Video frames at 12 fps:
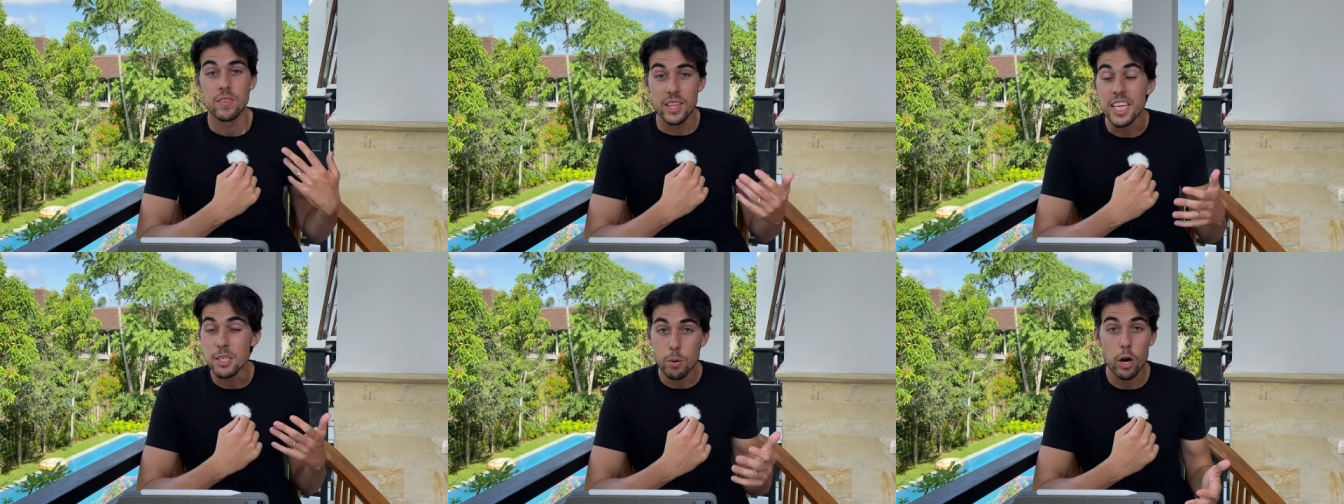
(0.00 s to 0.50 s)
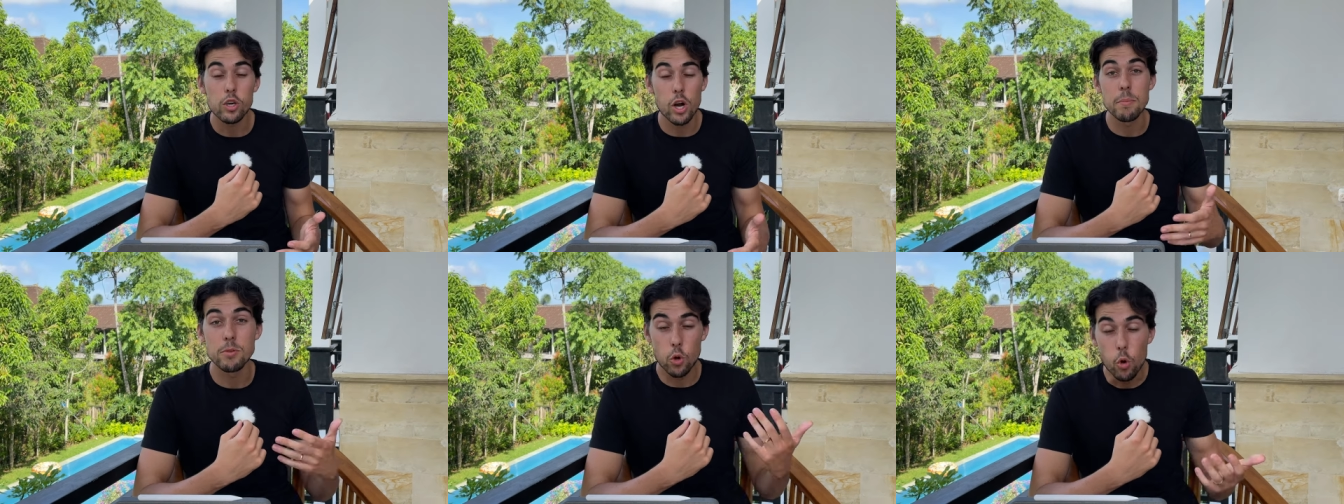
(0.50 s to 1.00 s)
These
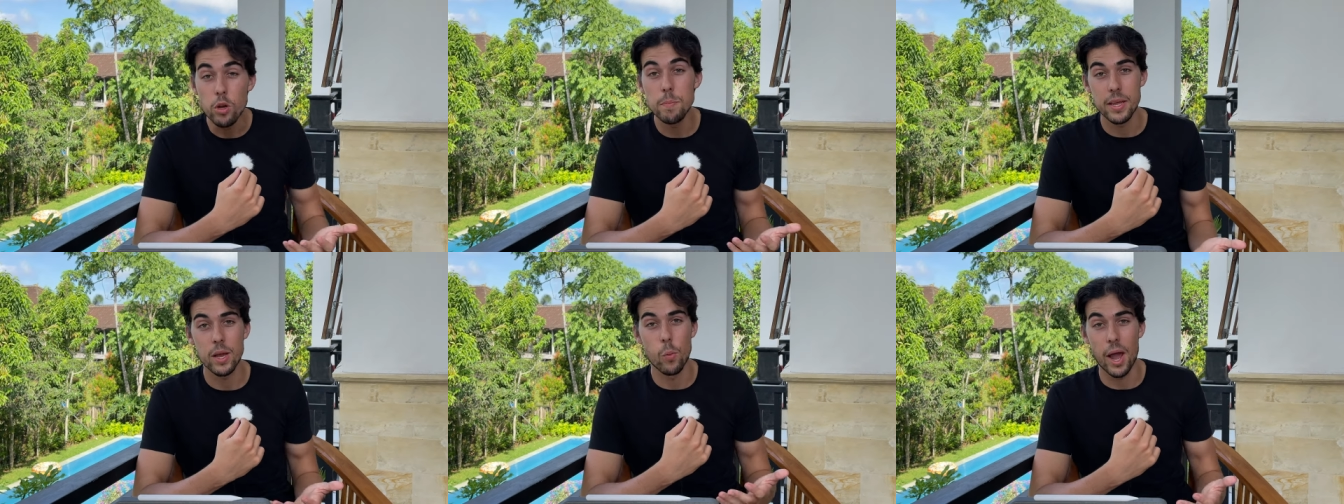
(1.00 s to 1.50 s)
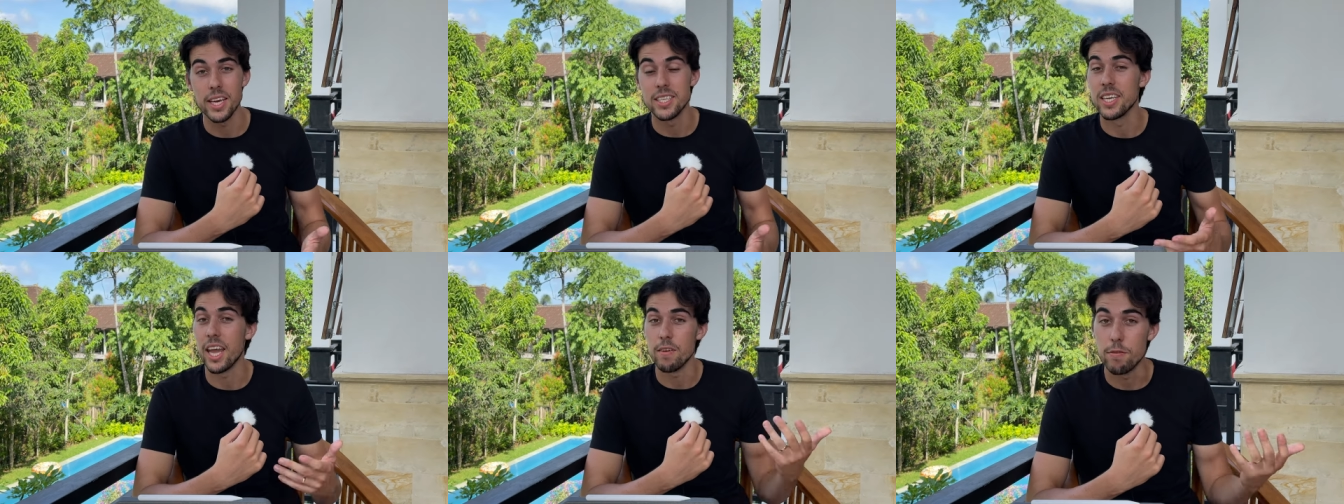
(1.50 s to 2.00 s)
programs could be a way to
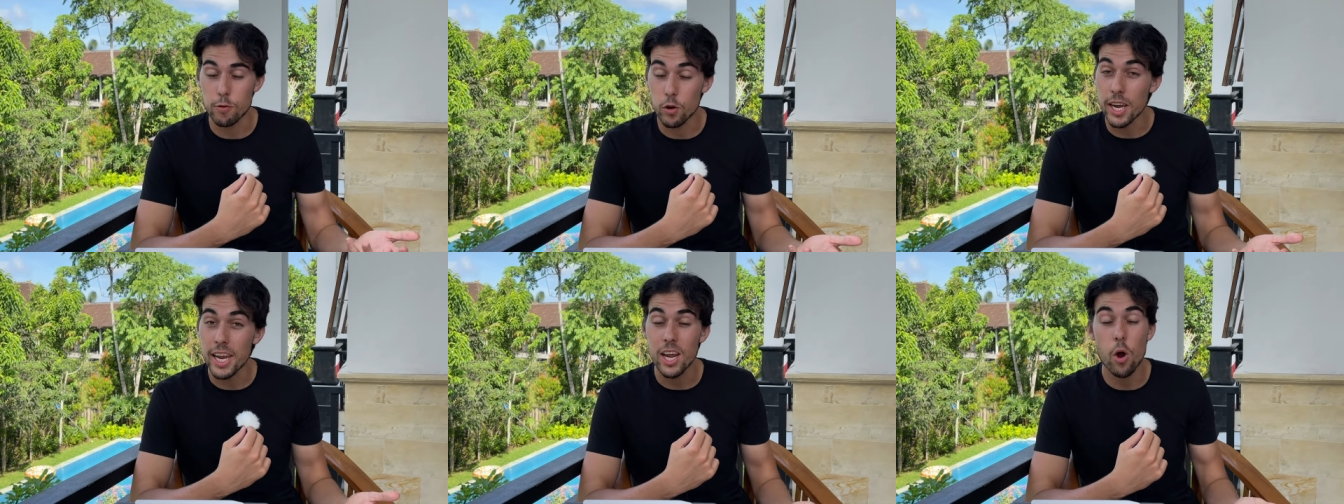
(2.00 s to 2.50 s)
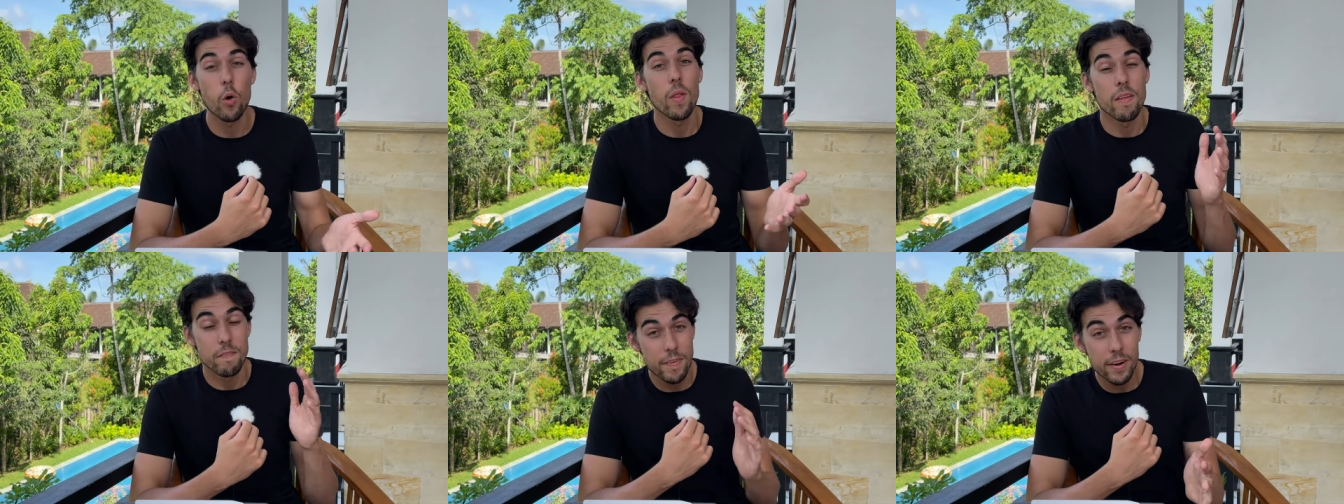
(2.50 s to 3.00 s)
get free, or at
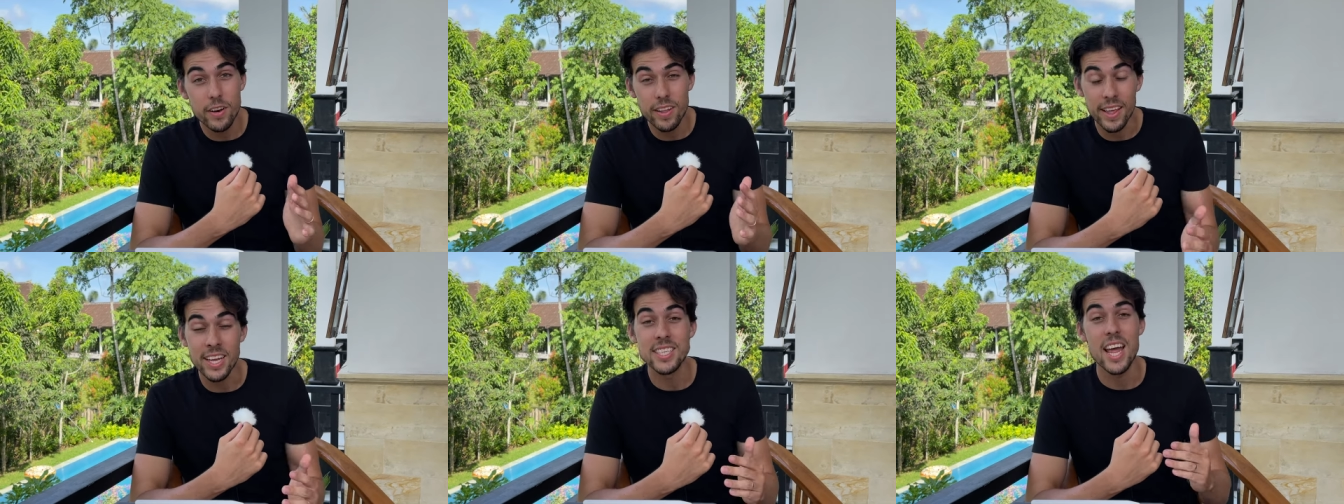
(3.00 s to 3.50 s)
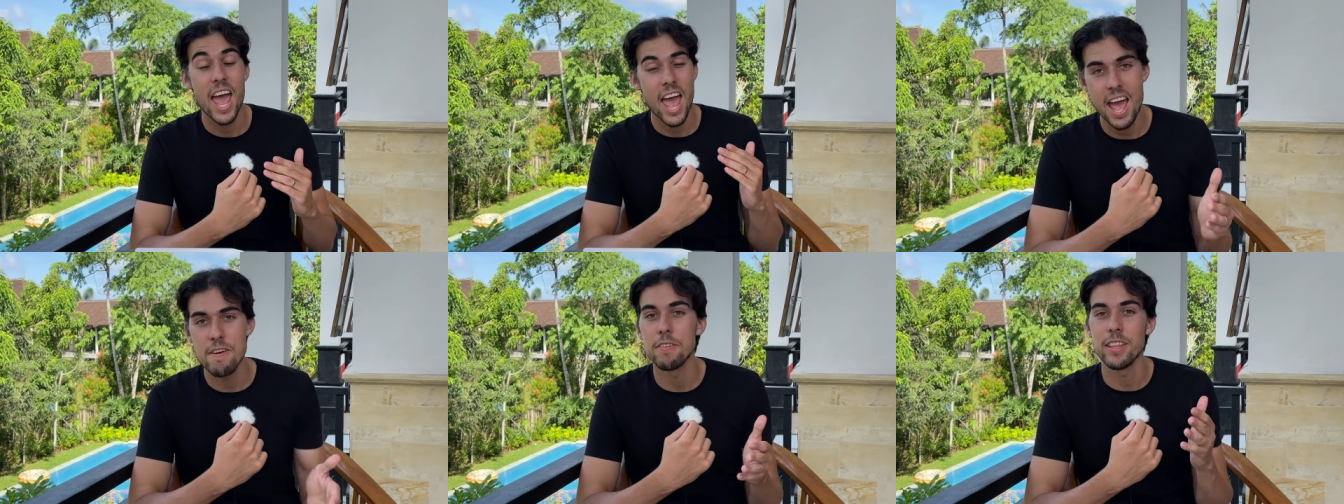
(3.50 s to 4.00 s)
the very least,
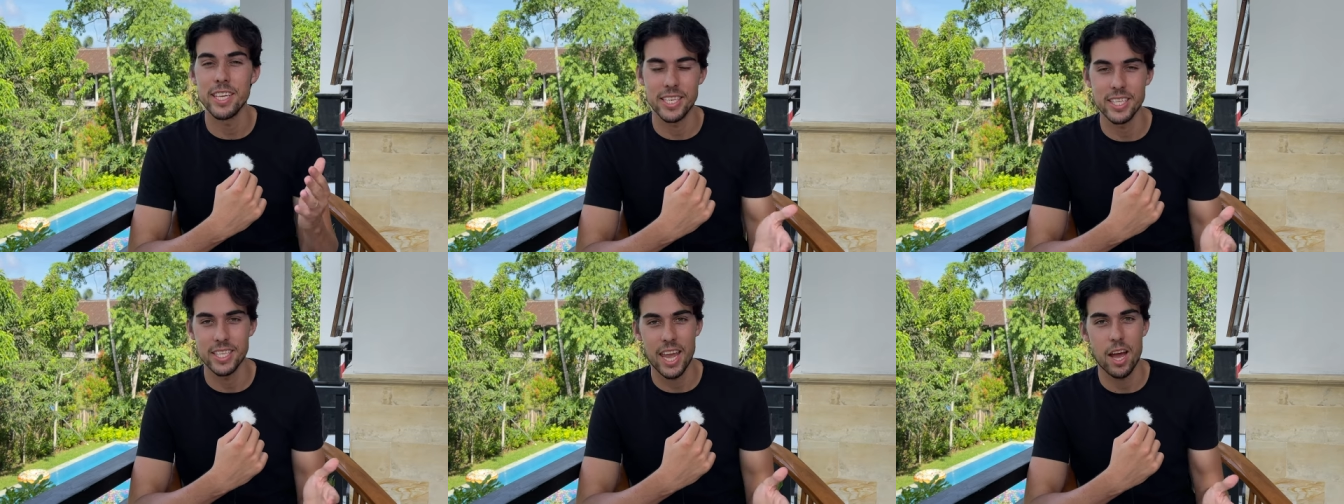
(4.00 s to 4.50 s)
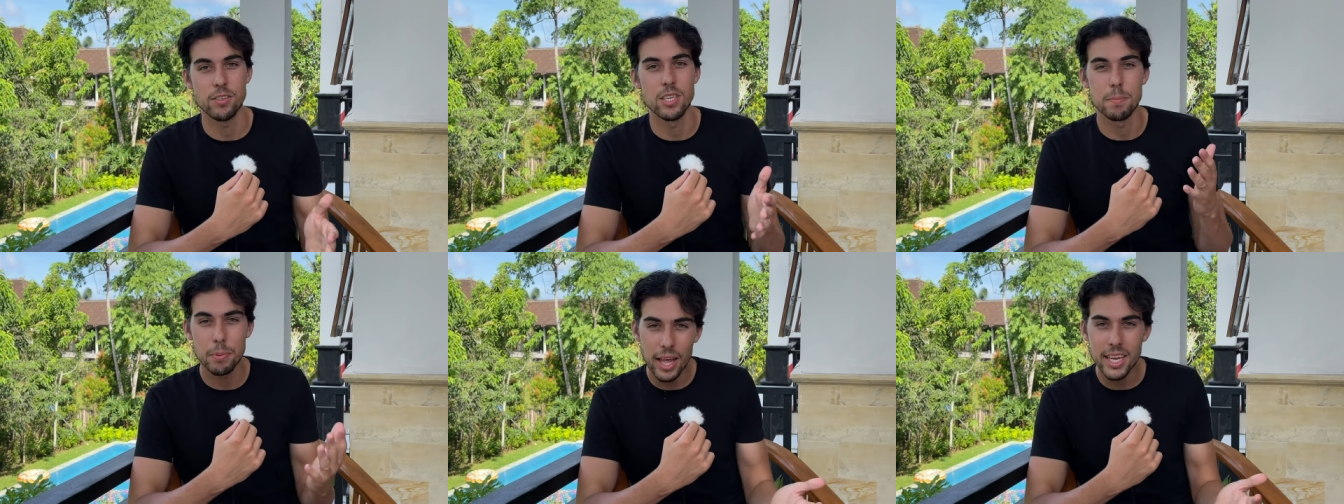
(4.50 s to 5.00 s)
heavily
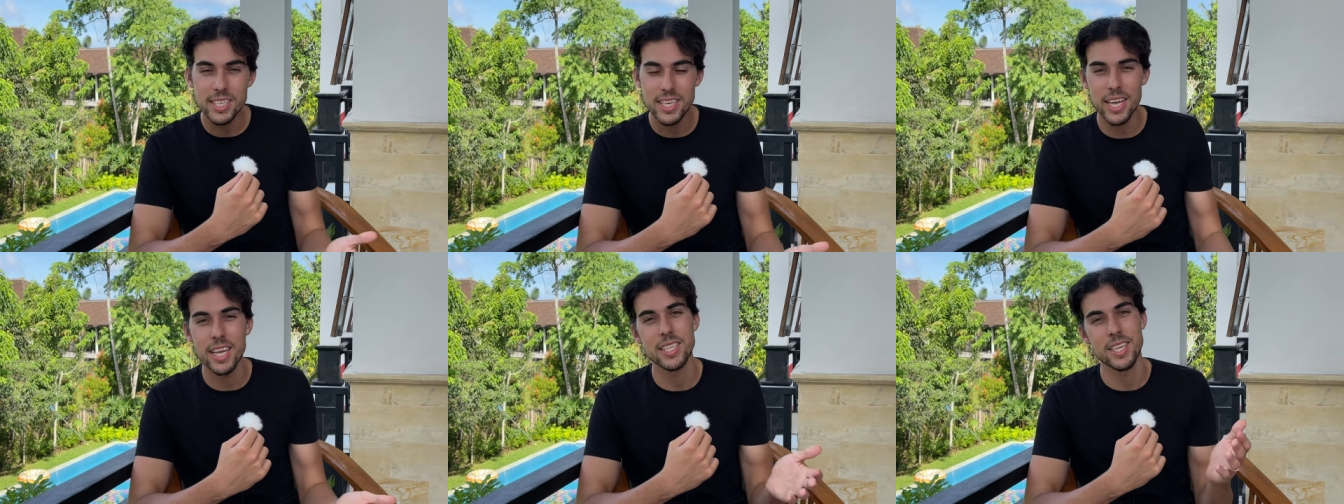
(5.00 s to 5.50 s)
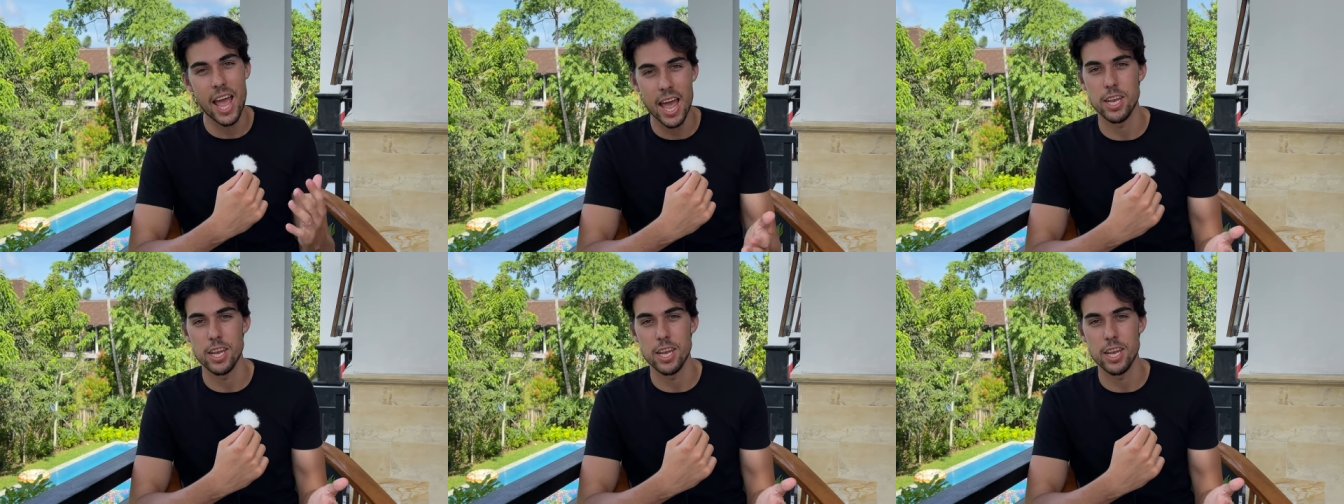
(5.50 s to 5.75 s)
discounted plane tickets and